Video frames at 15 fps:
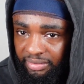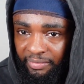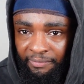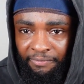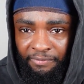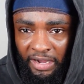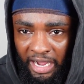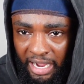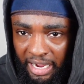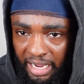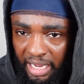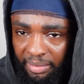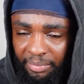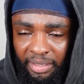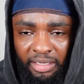the
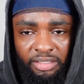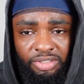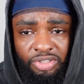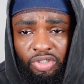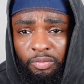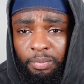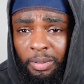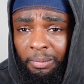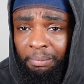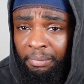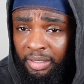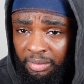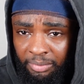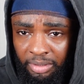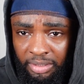vibe, super
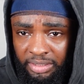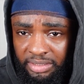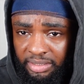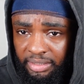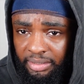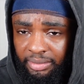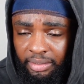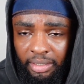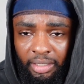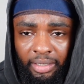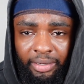minimalistic,